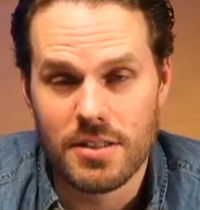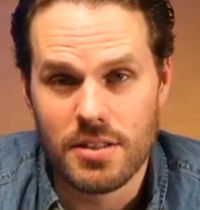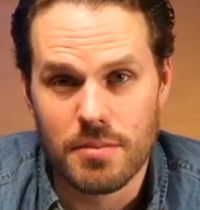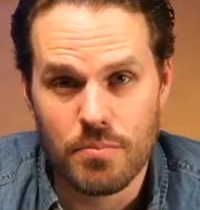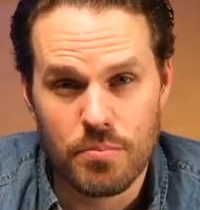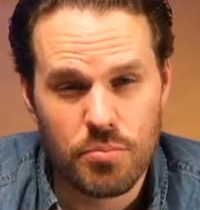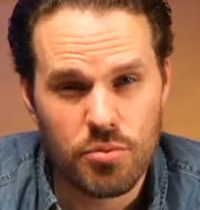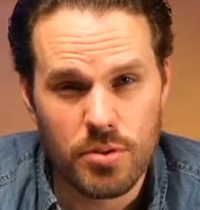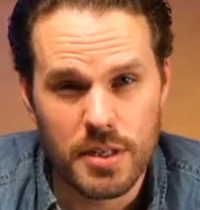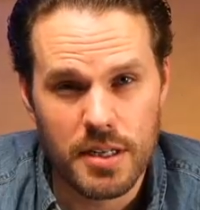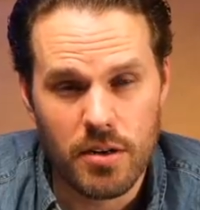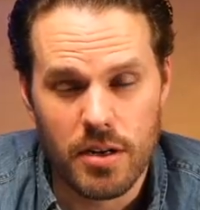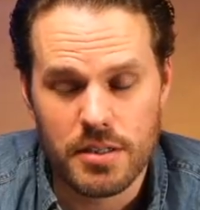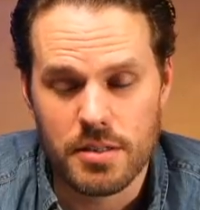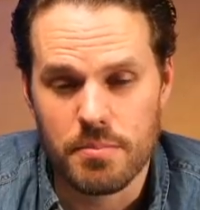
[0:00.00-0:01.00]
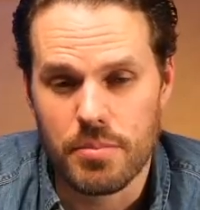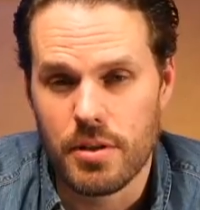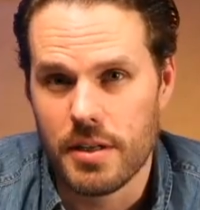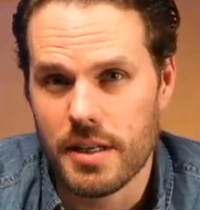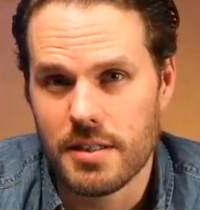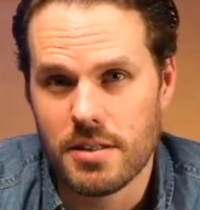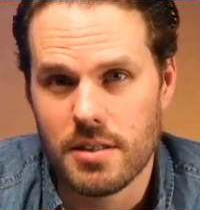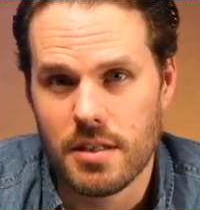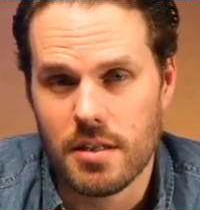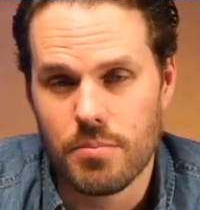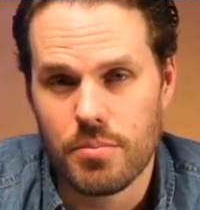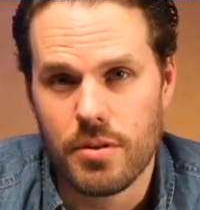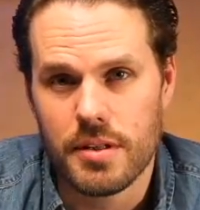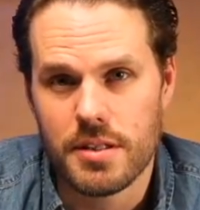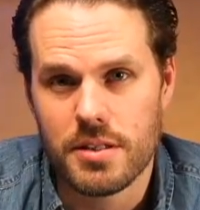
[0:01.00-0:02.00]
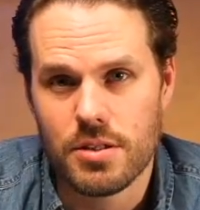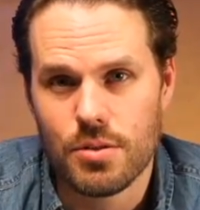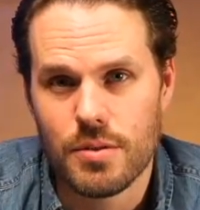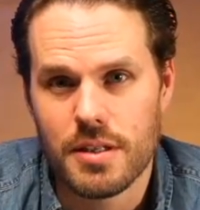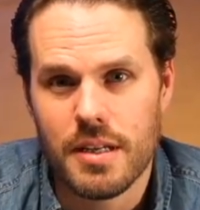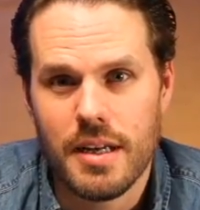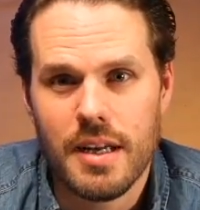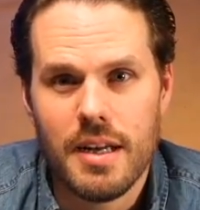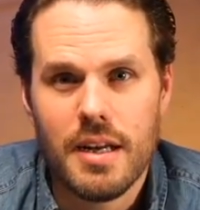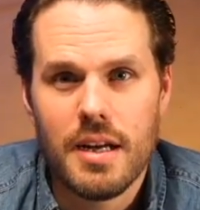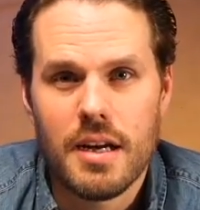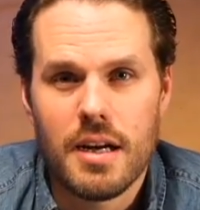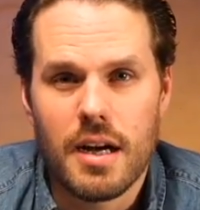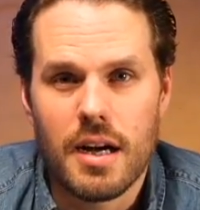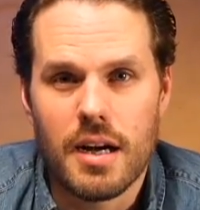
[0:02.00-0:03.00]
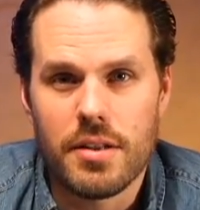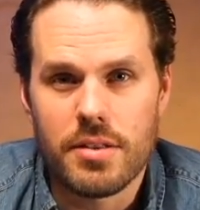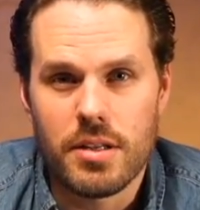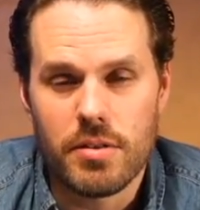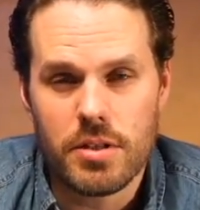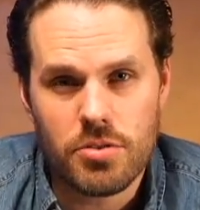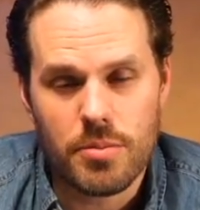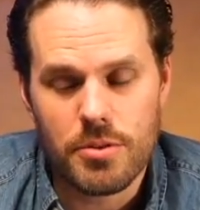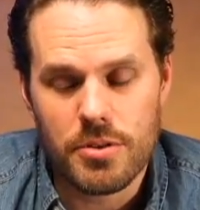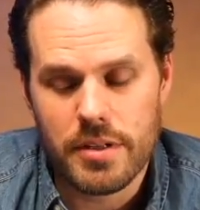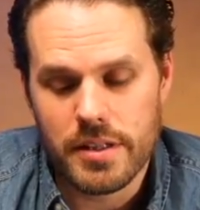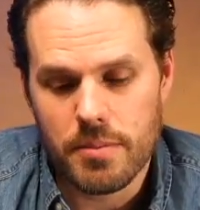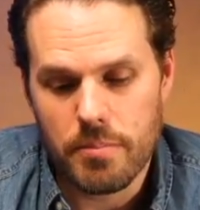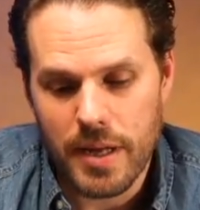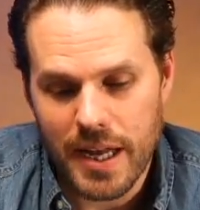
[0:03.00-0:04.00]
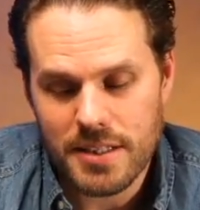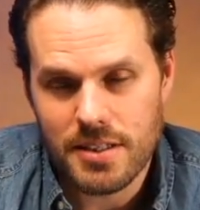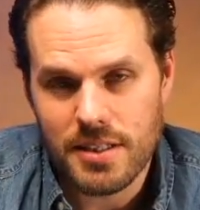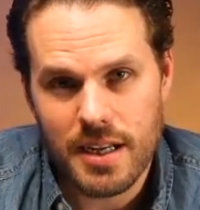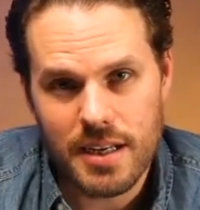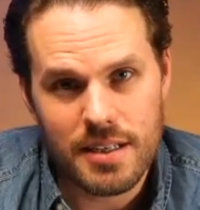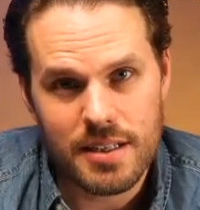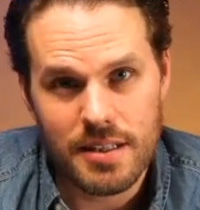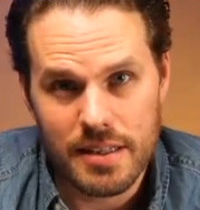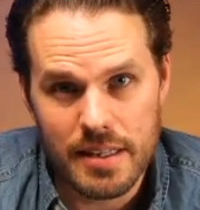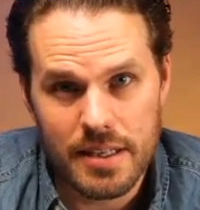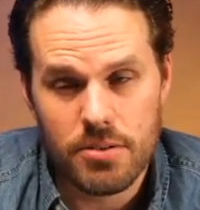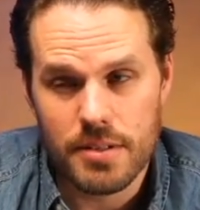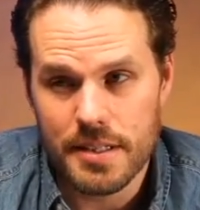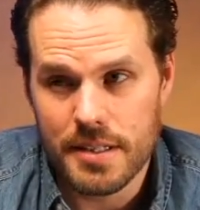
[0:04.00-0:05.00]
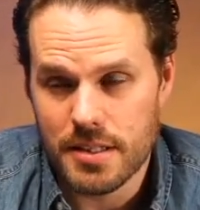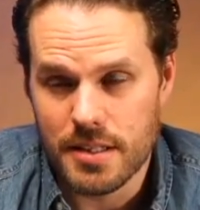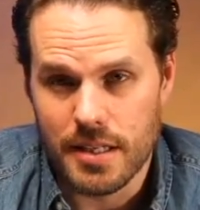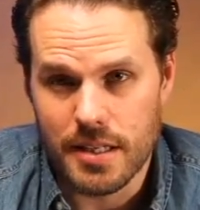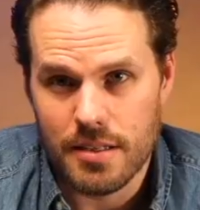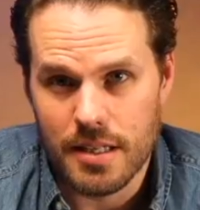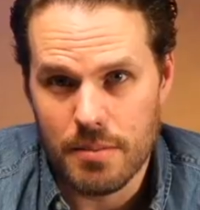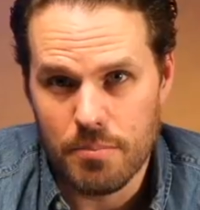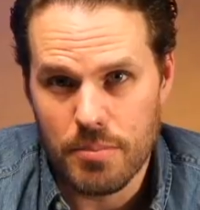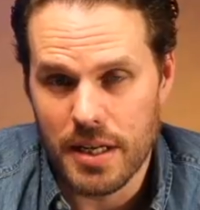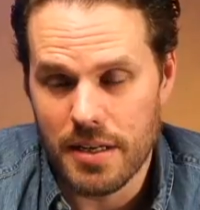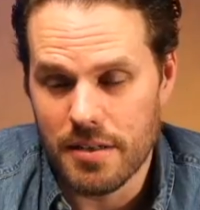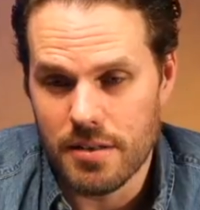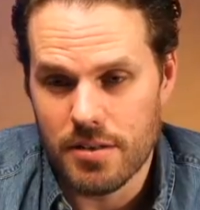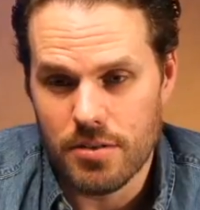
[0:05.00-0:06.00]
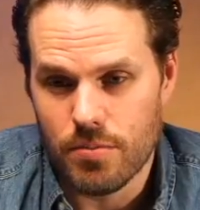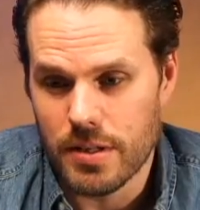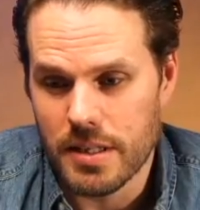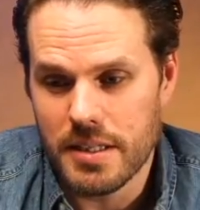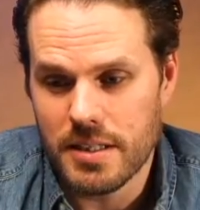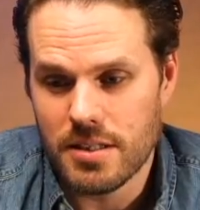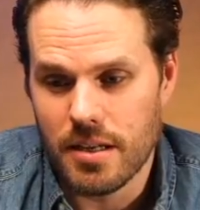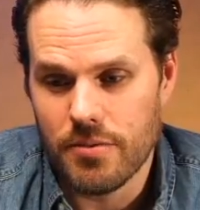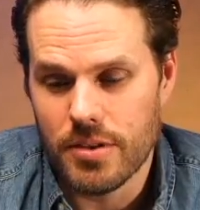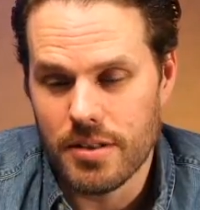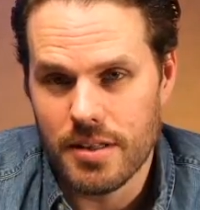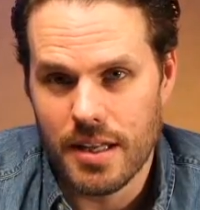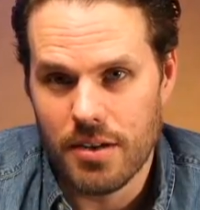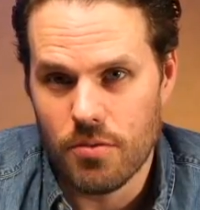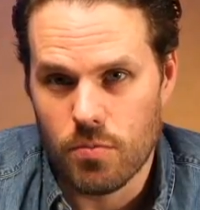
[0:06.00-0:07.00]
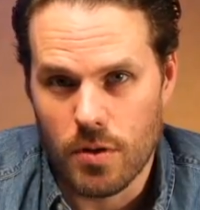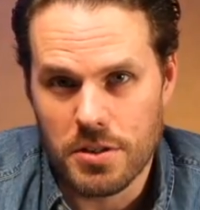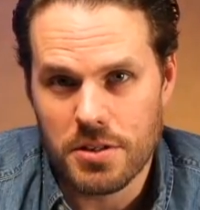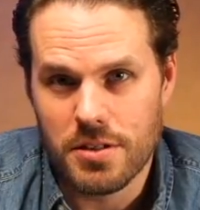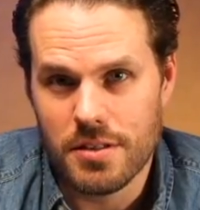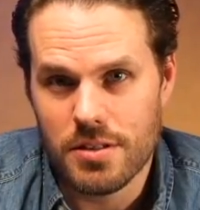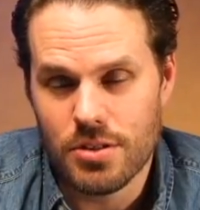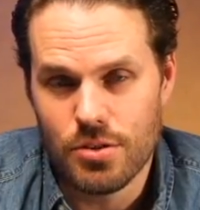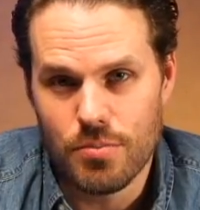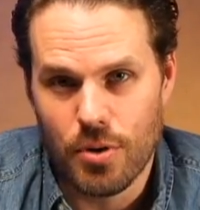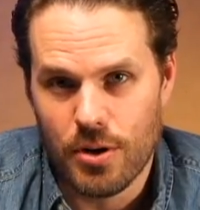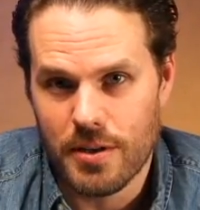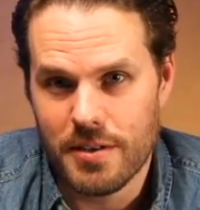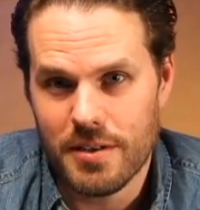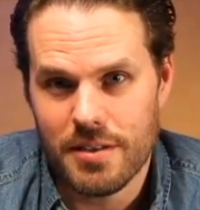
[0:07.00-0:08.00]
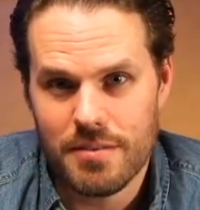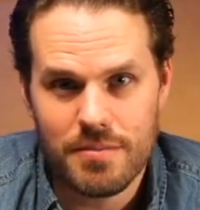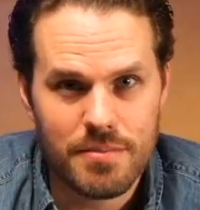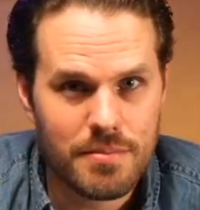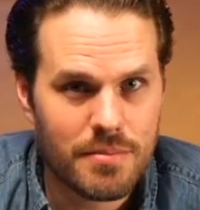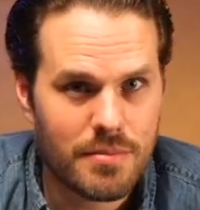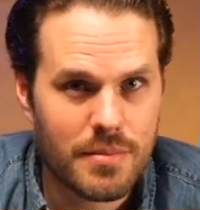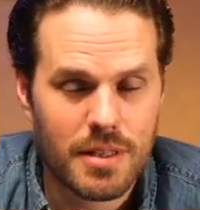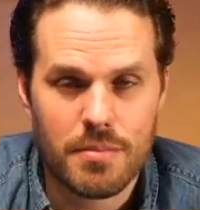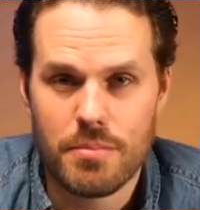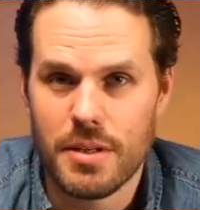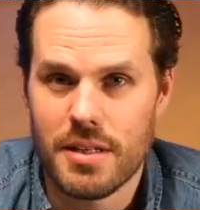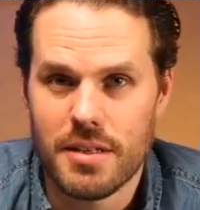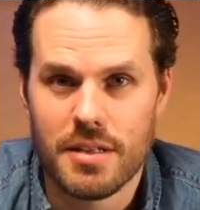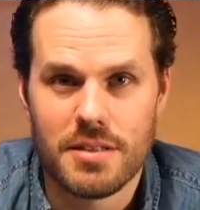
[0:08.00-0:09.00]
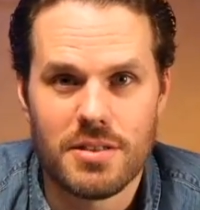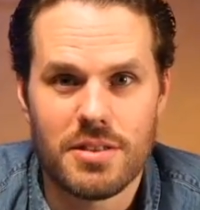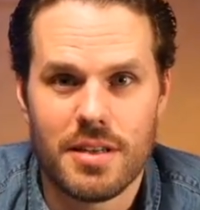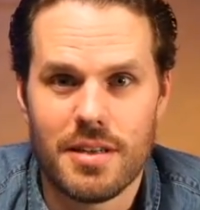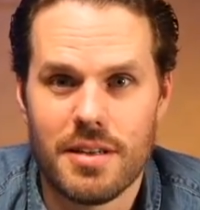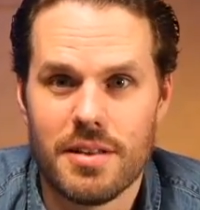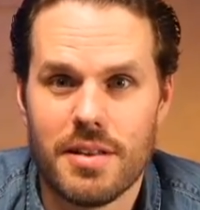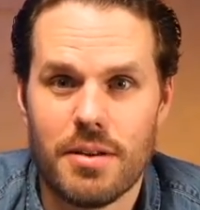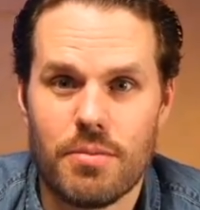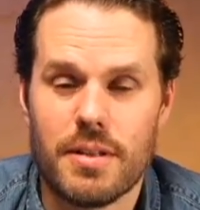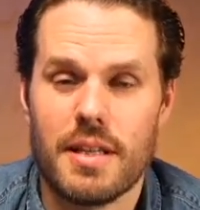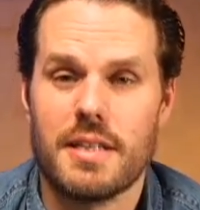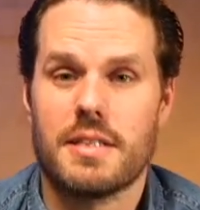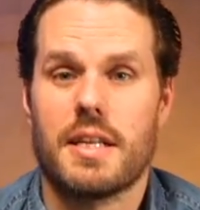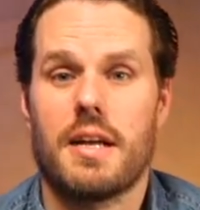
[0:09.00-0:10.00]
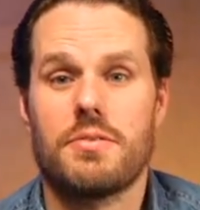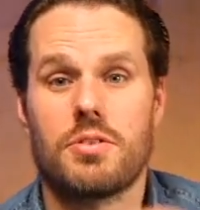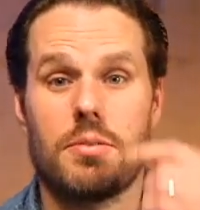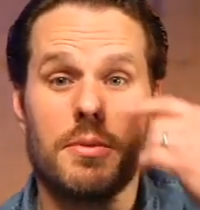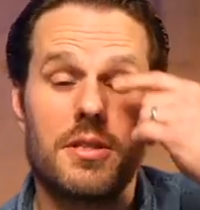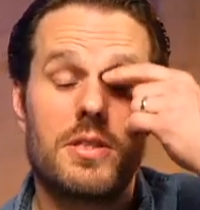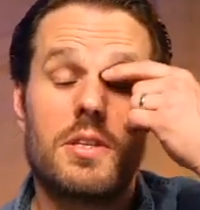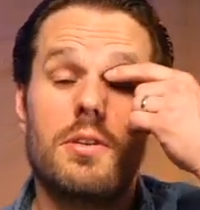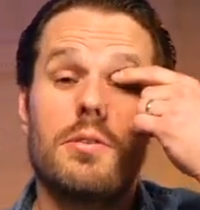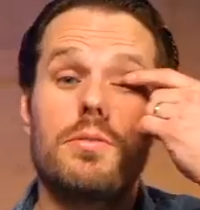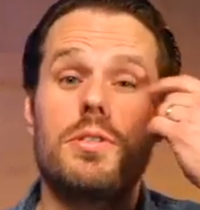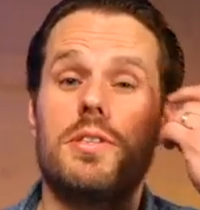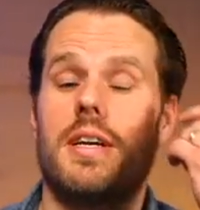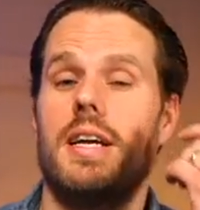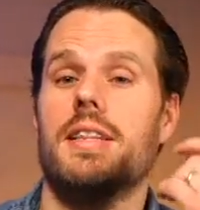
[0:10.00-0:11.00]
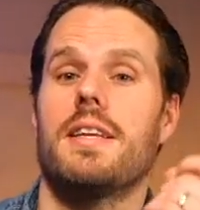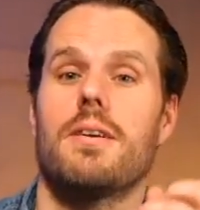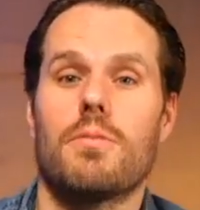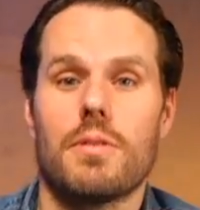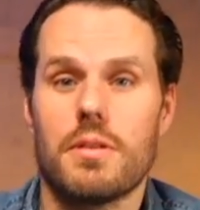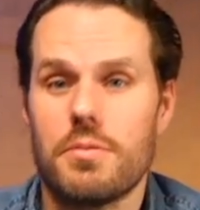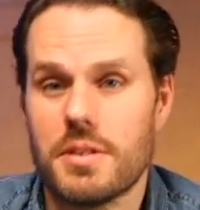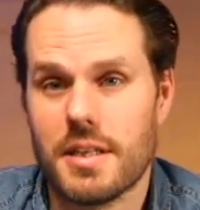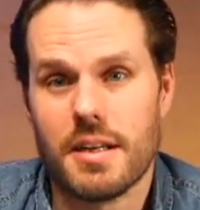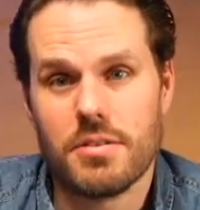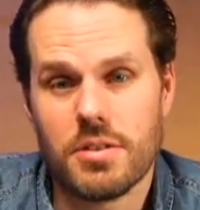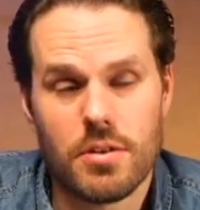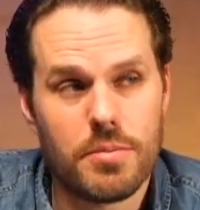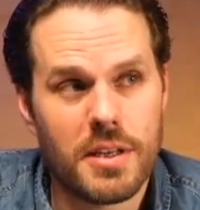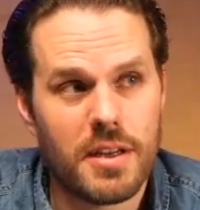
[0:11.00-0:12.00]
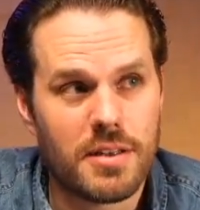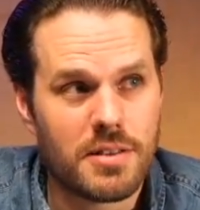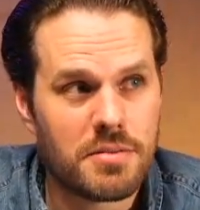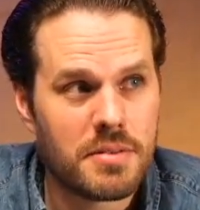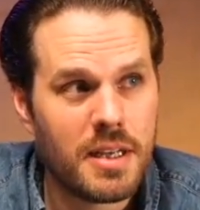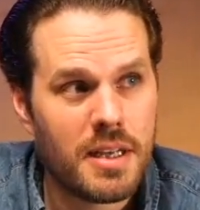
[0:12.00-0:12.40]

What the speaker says: some pretty awesome plugins that you can pull into it. The only trouble on the Mac side, it literally is like in beta. The release of it, they rushed it to market because they realized live streaming is huge and they were losing out to OBS